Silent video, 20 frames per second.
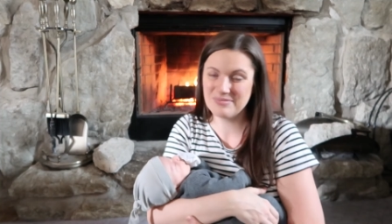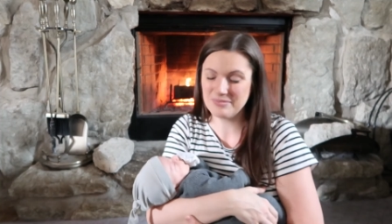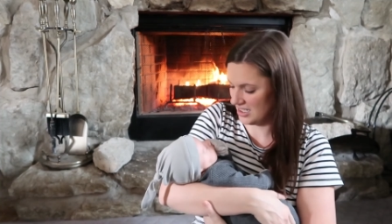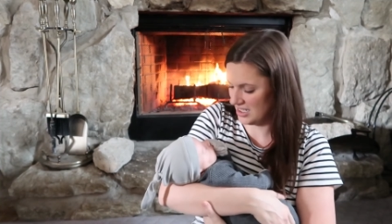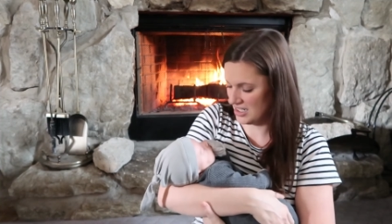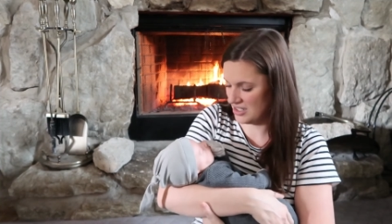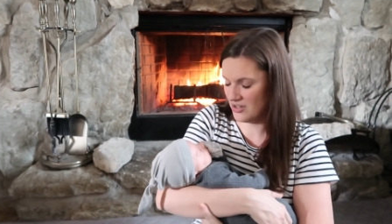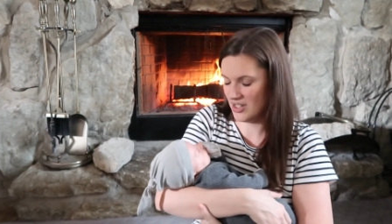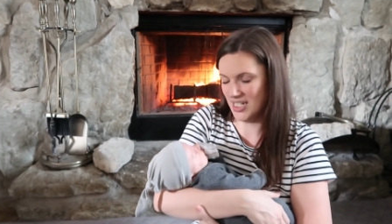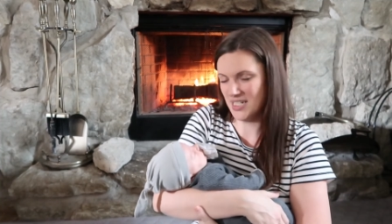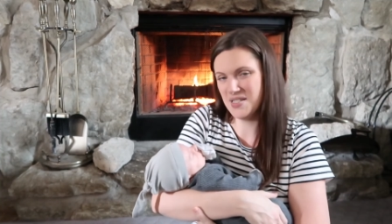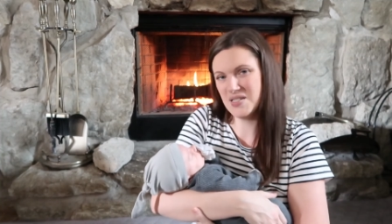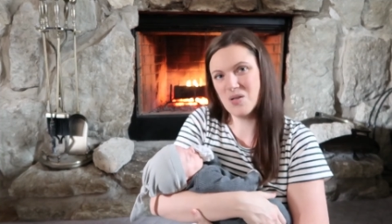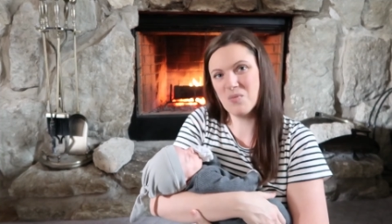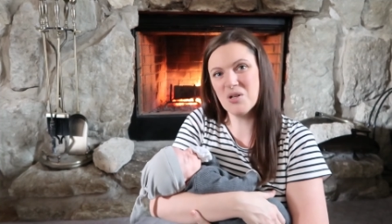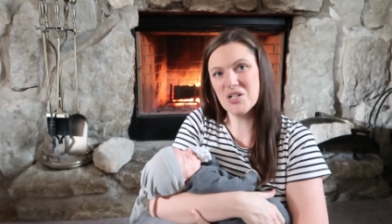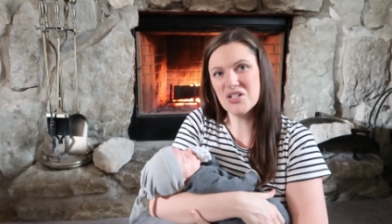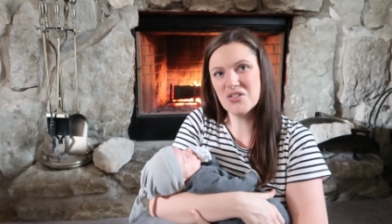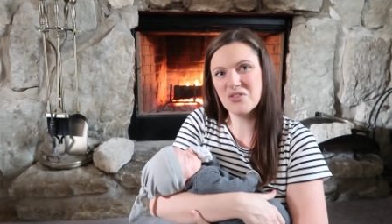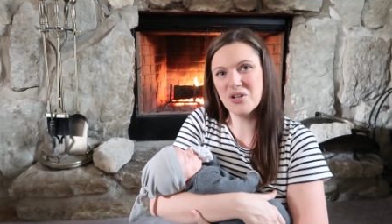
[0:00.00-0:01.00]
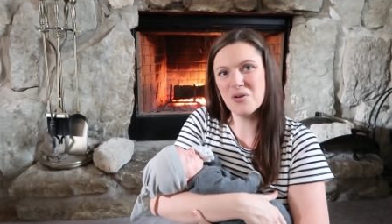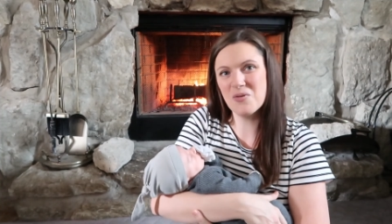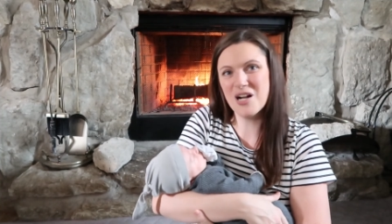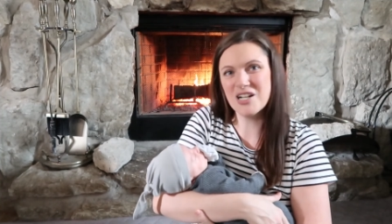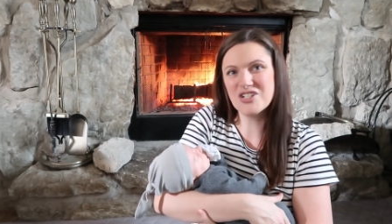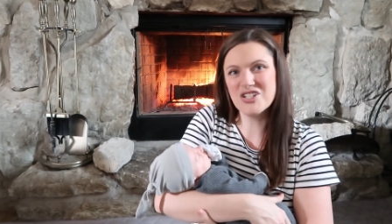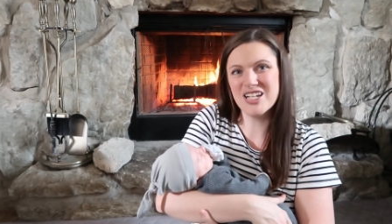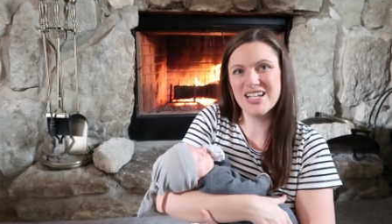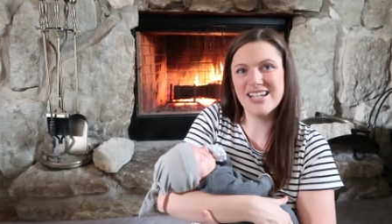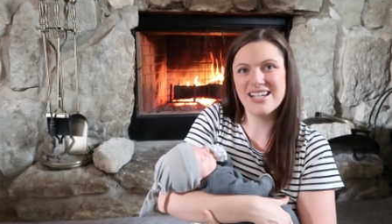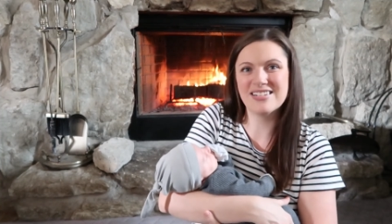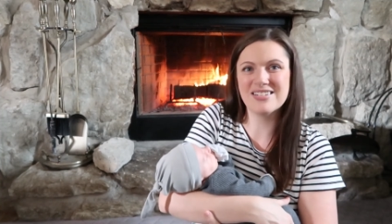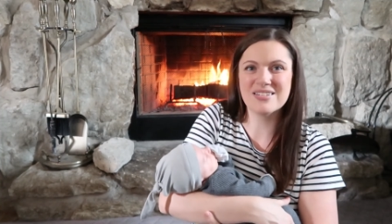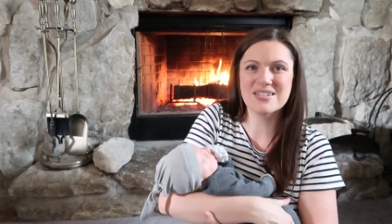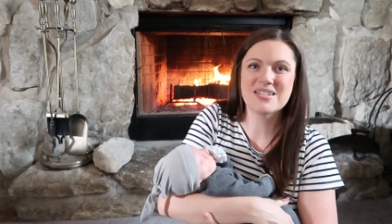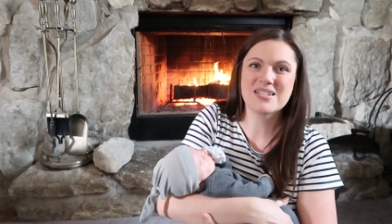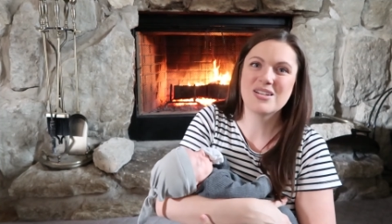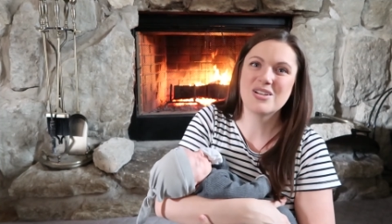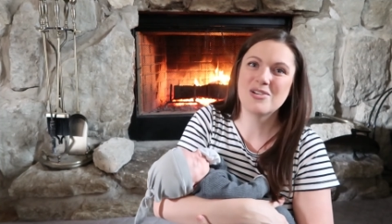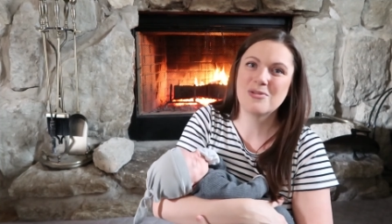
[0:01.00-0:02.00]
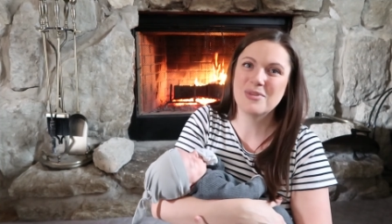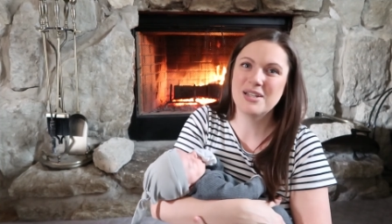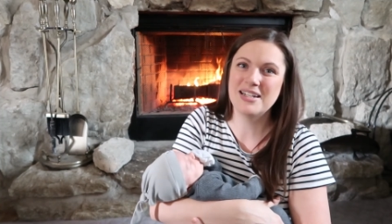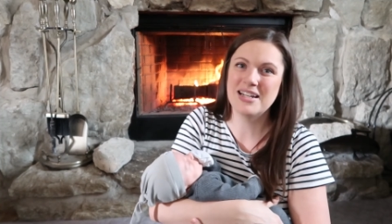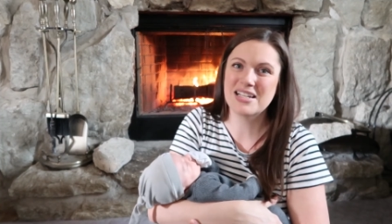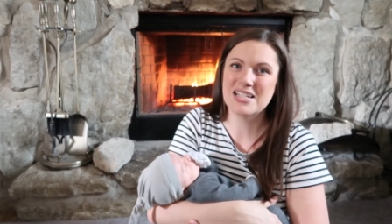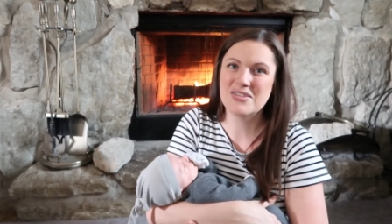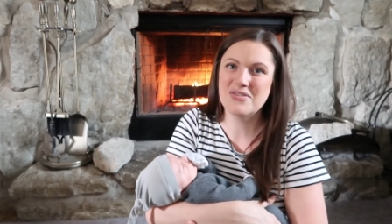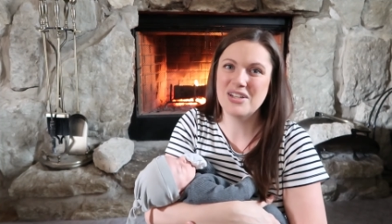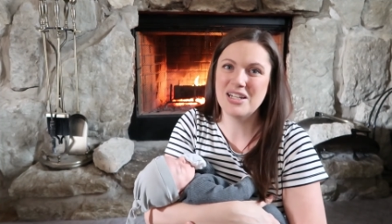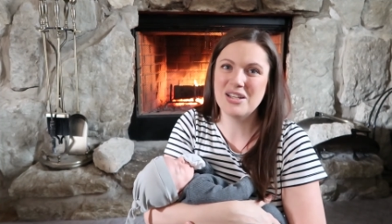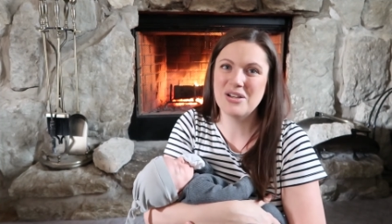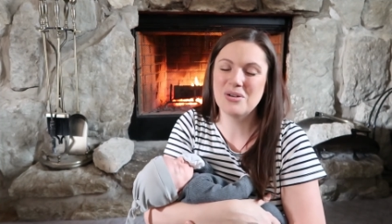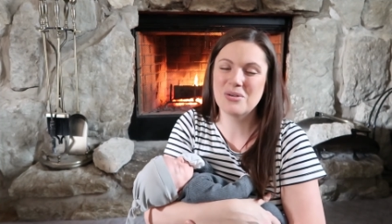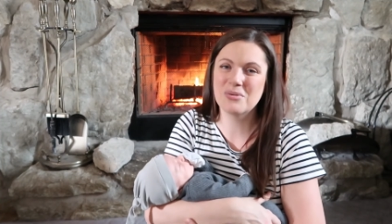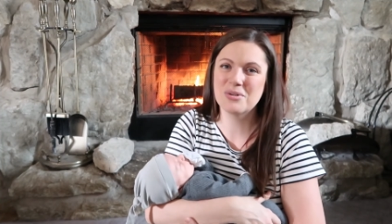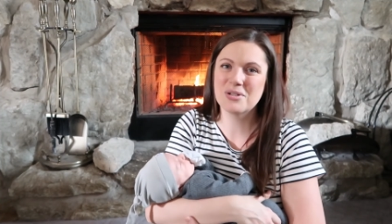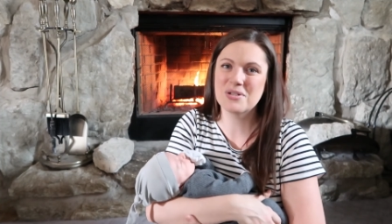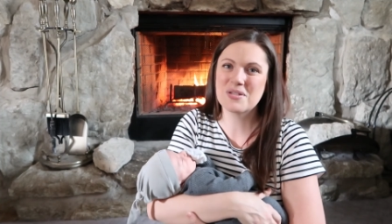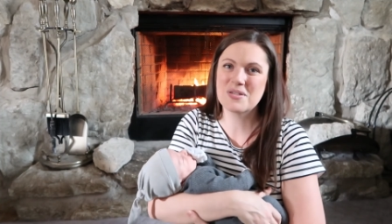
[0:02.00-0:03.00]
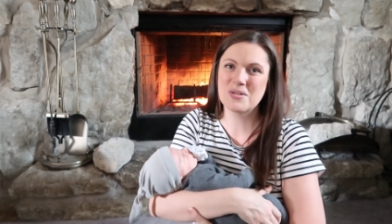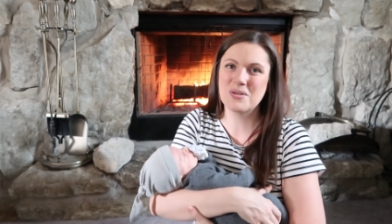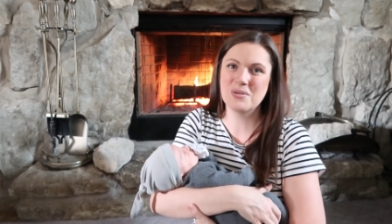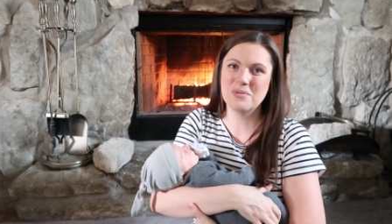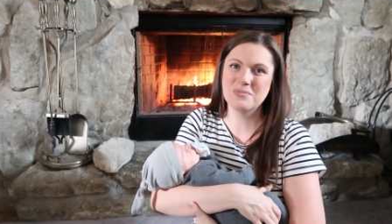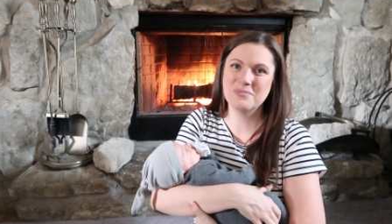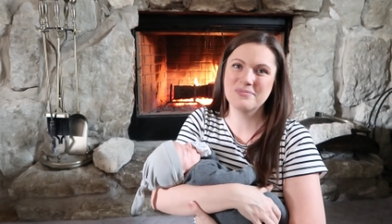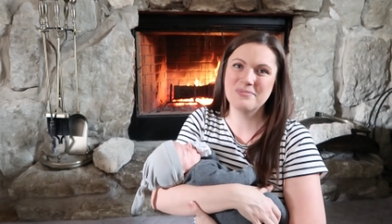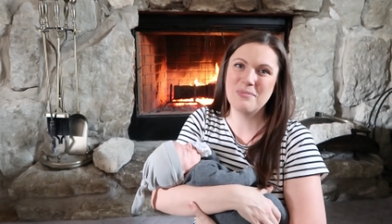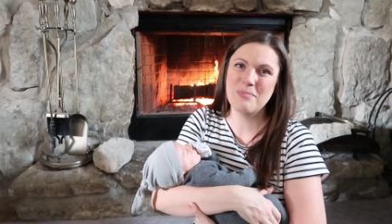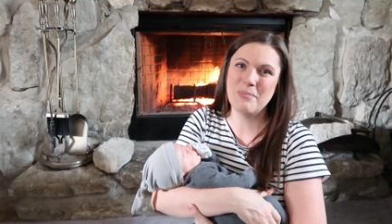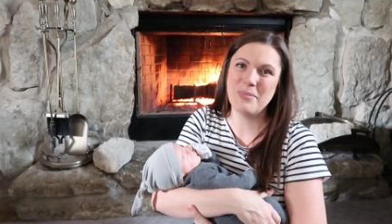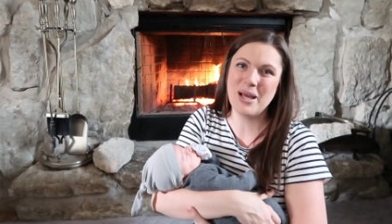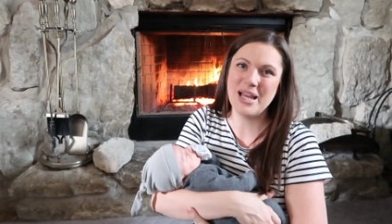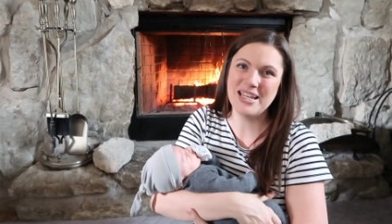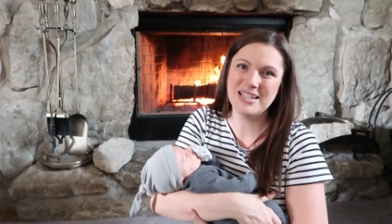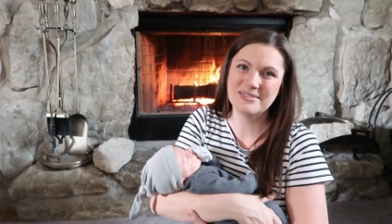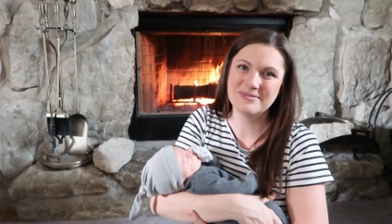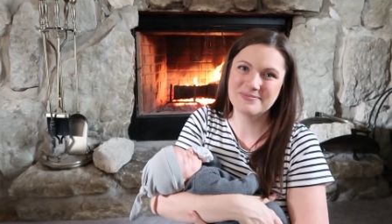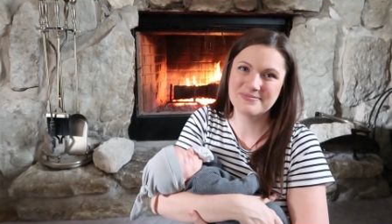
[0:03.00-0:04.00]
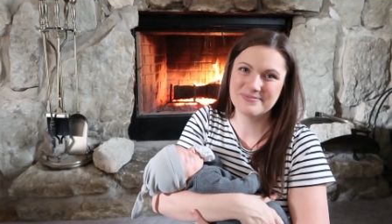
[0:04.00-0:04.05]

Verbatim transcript: thank you guys so much for watching and I'll see you in my next video real soon. Bye.